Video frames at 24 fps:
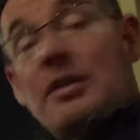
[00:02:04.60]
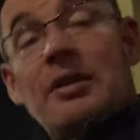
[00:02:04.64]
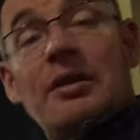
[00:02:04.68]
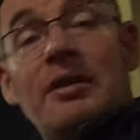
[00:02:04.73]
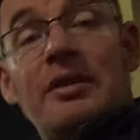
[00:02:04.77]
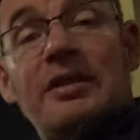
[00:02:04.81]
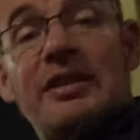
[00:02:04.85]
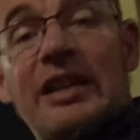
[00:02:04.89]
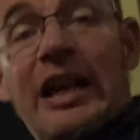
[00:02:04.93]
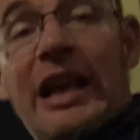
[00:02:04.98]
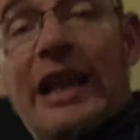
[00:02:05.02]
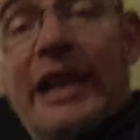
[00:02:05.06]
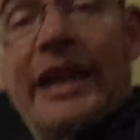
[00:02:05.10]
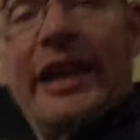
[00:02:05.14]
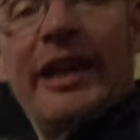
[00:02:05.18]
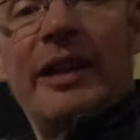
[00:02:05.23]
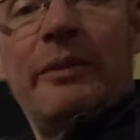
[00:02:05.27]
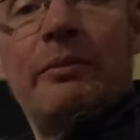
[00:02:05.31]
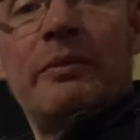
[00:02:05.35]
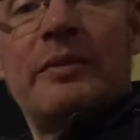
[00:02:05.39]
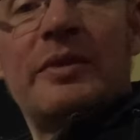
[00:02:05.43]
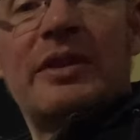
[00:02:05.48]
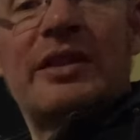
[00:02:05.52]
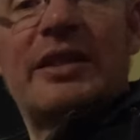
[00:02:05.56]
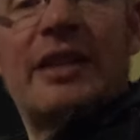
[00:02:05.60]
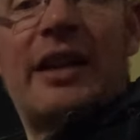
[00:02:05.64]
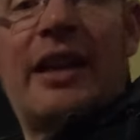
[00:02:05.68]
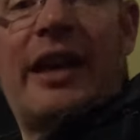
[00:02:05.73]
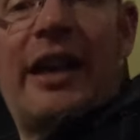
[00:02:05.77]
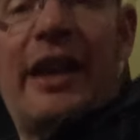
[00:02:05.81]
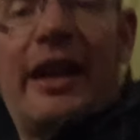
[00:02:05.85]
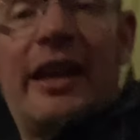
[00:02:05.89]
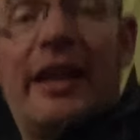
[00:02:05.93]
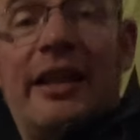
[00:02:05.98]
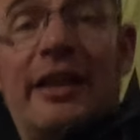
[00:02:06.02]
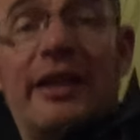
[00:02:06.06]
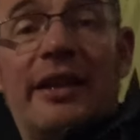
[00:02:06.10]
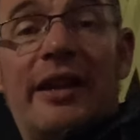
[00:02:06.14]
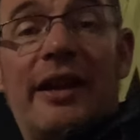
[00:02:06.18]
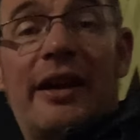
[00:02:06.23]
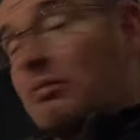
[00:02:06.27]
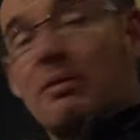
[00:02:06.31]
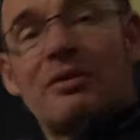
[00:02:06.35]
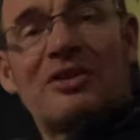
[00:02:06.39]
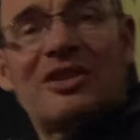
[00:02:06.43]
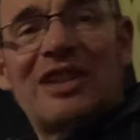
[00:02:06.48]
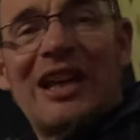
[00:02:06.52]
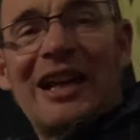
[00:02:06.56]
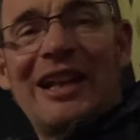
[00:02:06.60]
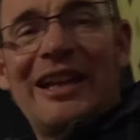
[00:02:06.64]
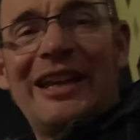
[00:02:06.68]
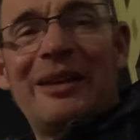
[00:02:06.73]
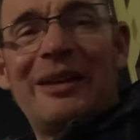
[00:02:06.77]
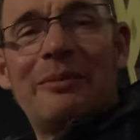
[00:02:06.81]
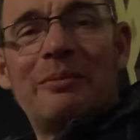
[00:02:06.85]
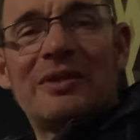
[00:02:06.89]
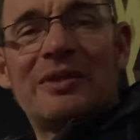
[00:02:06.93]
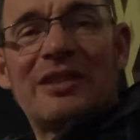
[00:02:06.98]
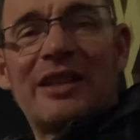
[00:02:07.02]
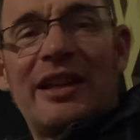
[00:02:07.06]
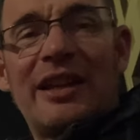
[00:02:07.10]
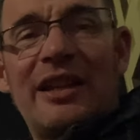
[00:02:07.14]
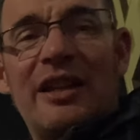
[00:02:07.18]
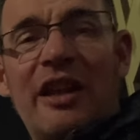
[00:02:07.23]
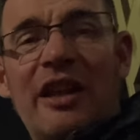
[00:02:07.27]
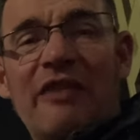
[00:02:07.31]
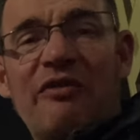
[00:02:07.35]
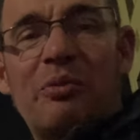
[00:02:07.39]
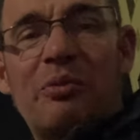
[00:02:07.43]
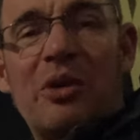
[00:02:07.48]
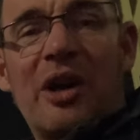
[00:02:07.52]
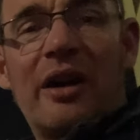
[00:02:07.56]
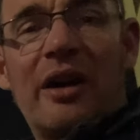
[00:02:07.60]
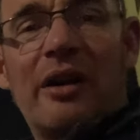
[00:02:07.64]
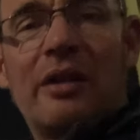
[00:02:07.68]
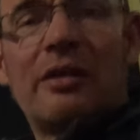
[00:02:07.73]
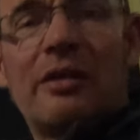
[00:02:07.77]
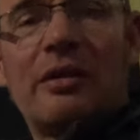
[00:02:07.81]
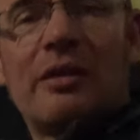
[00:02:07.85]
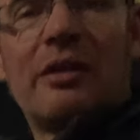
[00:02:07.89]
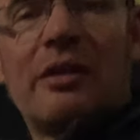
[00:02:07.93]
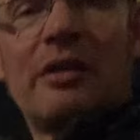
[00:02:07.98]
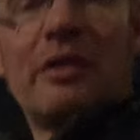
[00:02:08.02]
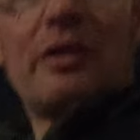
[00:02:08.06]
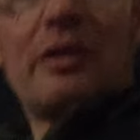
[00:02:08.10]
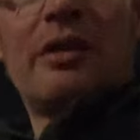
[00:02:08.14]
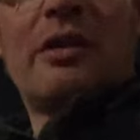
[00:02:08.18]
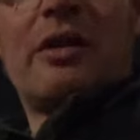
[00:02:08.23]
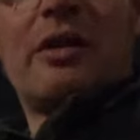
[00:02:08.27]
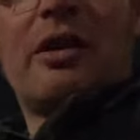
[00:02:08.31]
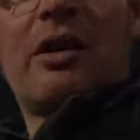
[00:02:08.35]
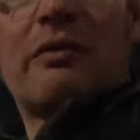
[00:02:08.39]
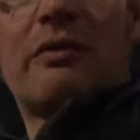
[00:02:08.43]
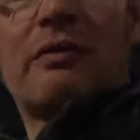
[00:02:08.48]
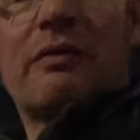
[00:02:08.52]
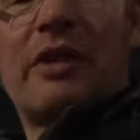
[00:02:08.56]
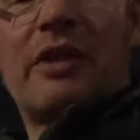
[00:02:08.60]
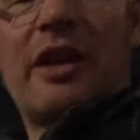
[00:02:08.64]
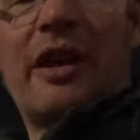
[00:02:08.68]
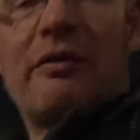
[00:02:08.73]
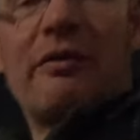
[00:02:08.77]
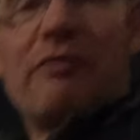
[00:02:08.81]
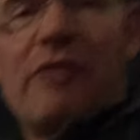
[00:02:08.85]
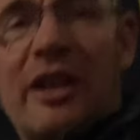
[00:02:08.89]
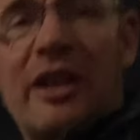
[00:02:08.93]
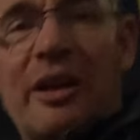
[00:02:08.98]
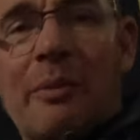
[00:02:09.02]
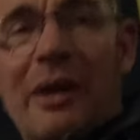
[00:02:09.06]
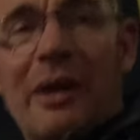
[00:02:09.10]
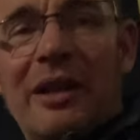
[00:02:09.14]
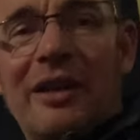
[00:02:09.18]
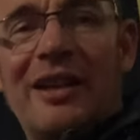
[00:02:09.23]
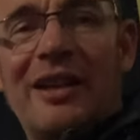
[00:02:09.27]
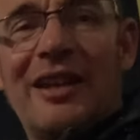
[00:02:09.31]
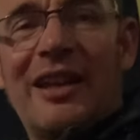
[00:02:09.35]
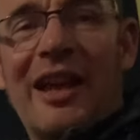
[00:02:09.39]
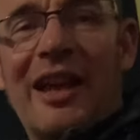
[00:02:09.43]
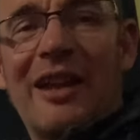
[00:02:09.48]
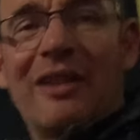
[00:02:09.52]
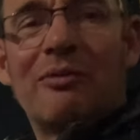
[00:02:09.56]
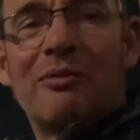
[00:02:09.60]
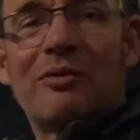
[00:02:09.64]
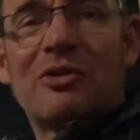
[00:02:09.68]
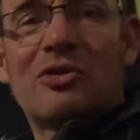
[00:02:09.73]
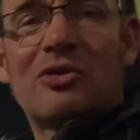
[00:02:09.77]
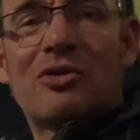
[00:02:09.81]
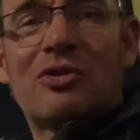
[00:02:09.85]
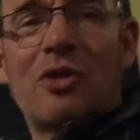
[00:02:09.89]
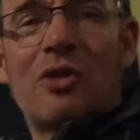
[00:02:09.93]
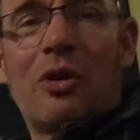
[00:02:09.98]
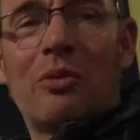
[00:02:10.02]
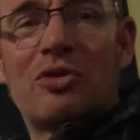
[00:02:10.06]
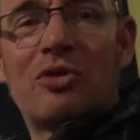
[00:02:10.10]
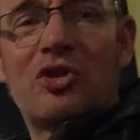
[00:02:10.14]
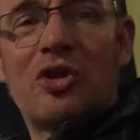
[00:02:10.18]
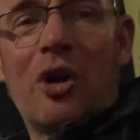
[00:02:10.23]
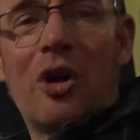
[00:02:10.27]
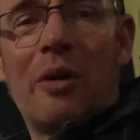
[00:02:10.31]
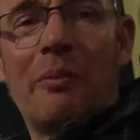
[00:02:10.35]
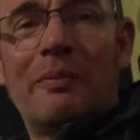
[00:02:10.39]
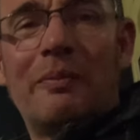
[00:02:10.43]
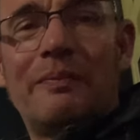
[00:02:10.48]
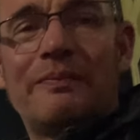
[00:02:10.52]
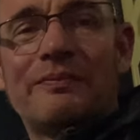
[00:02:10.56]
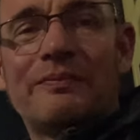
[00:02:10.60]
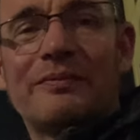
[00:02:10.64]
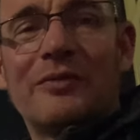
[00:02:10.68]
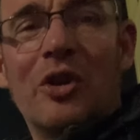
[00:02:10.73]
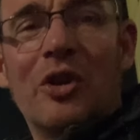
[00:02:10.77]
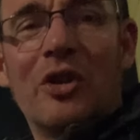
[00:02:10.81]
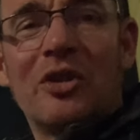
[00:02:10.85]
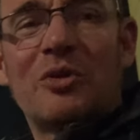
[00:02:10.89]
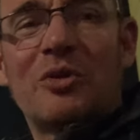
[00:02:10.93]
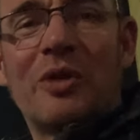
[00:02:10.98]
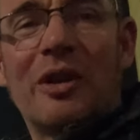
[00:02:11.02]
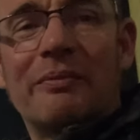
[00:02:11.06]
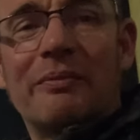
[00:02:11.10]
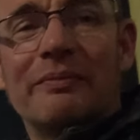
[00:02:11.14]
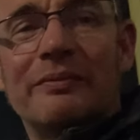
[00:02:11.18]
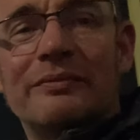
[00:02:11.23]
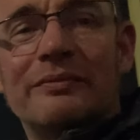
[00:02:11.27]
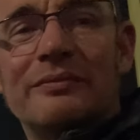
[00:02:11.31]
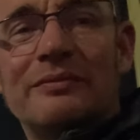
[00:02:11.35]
Salim's in Loughborough. Yeah, recommended again, top shop, nice one.